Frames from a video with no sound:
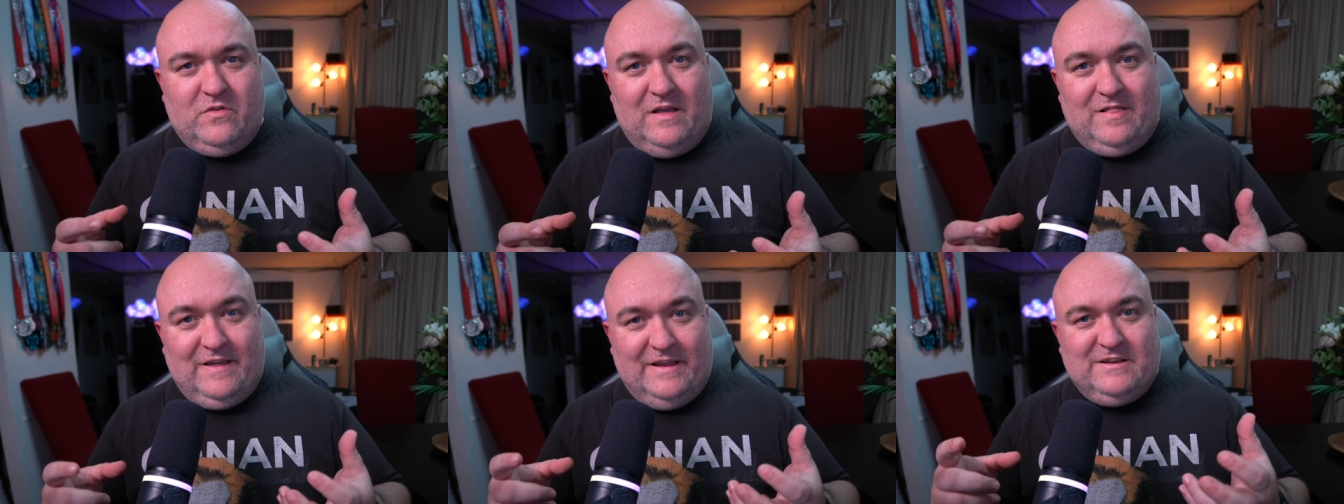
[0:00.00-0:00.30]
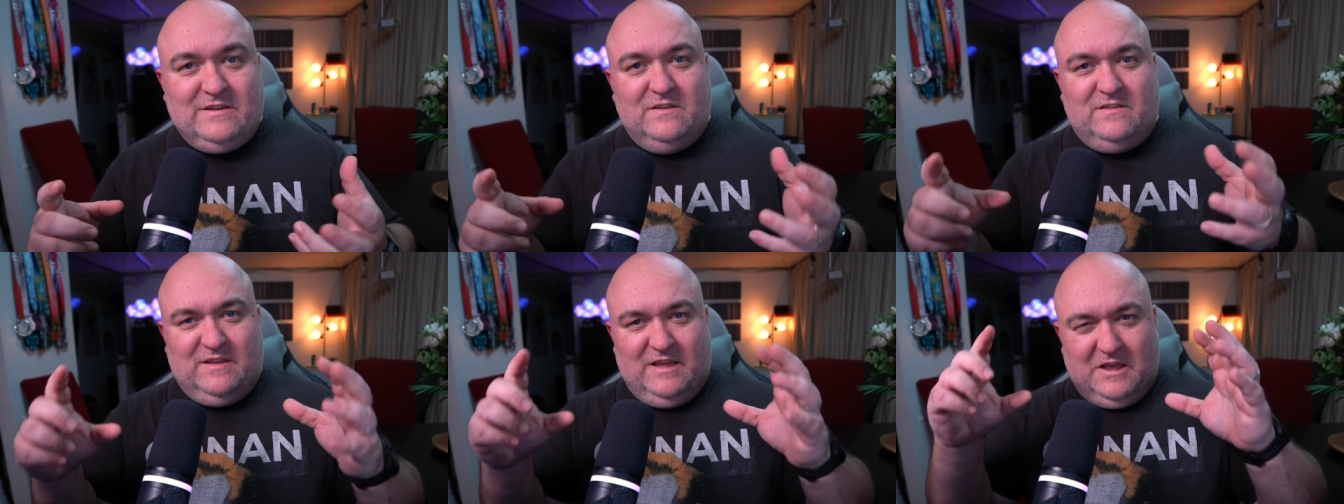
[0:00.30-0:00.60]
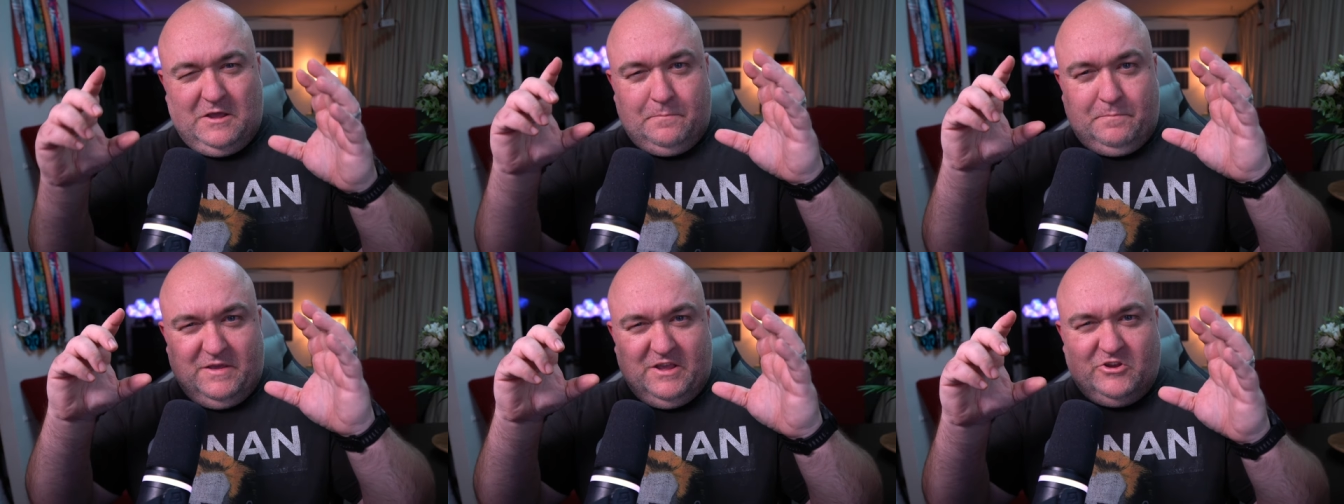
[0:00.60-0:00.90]
I like to
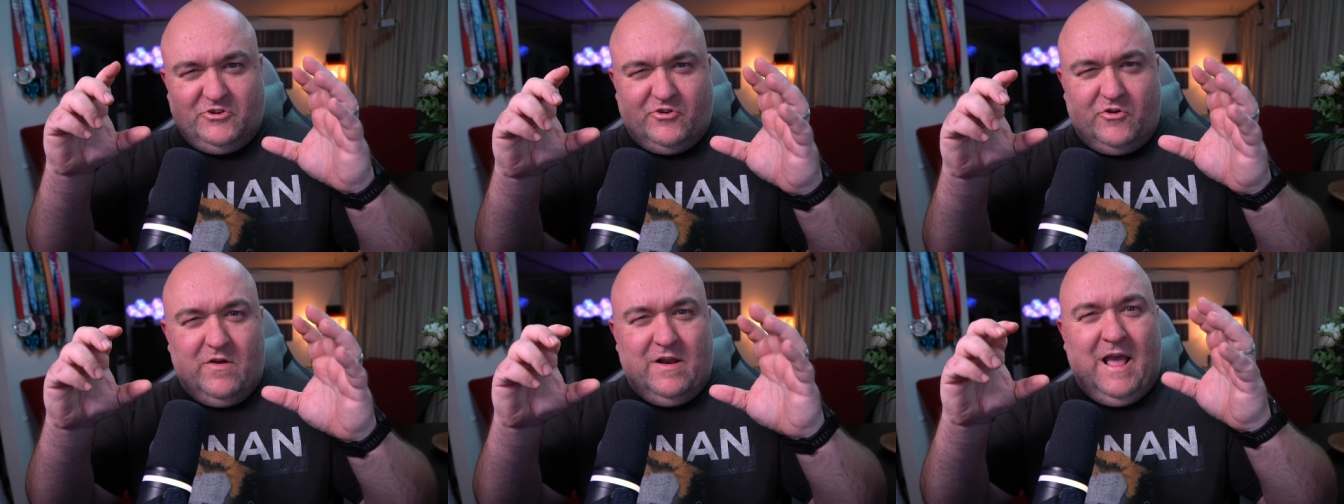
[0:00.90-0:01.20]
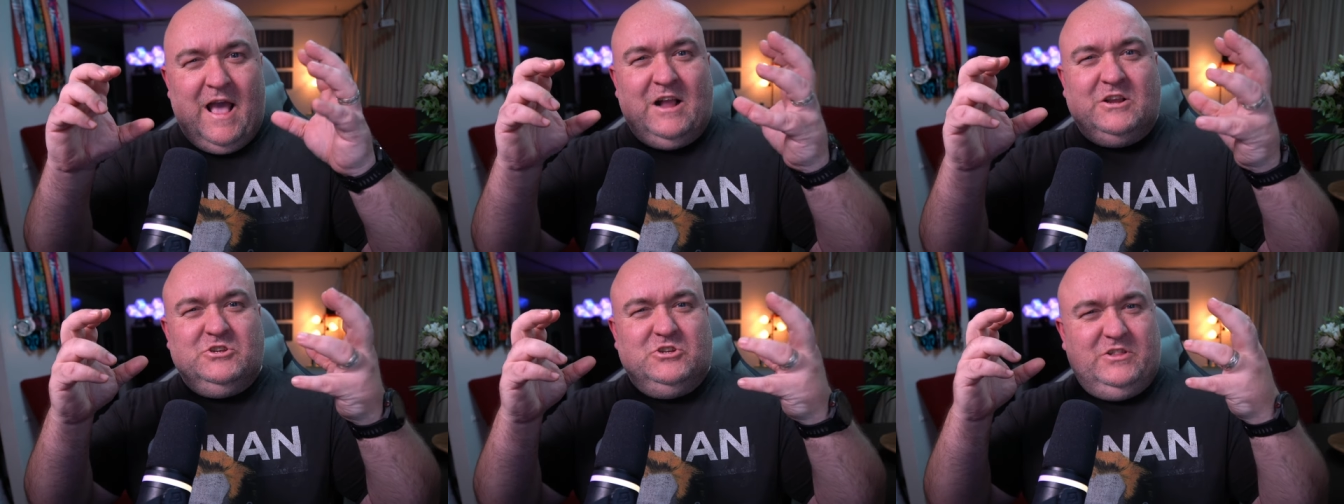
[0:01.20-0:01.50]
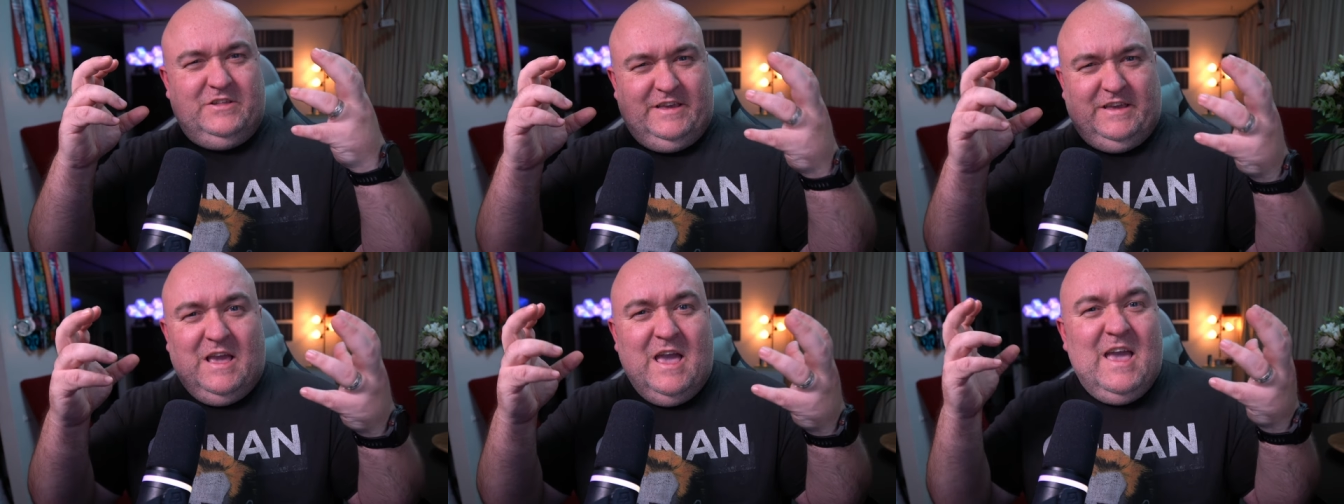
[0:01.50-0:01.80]
take a picture and
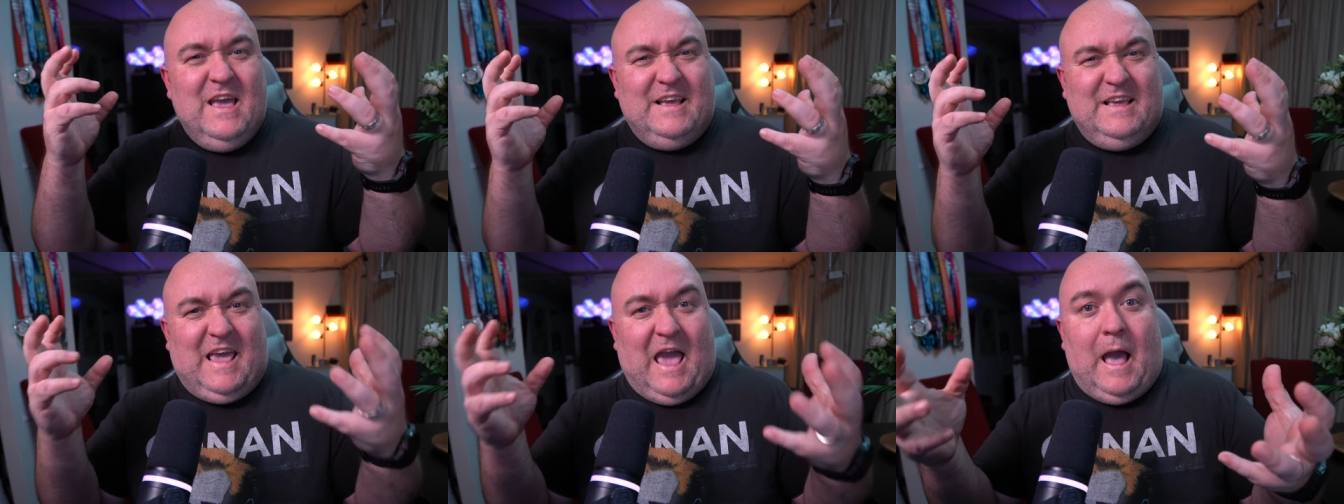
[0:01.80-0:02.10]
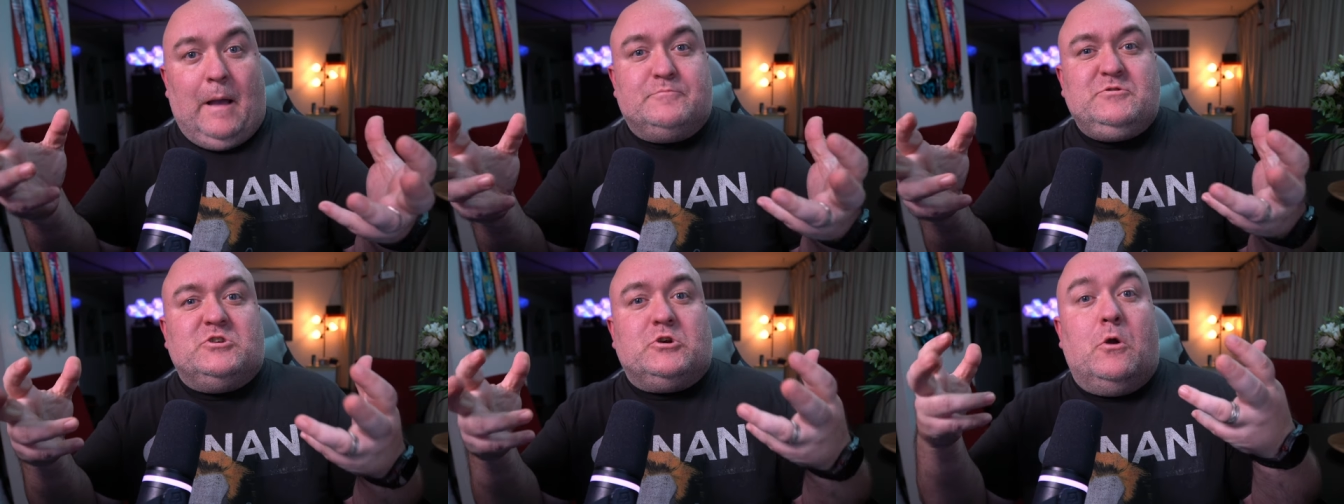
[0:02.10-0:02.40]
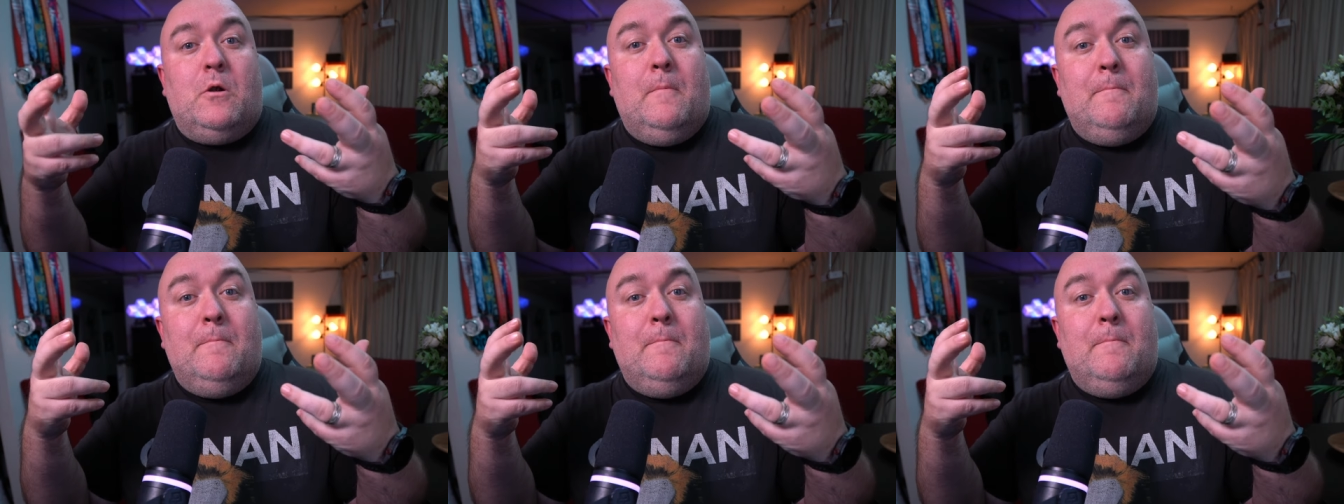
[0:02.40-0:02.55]
actually capture a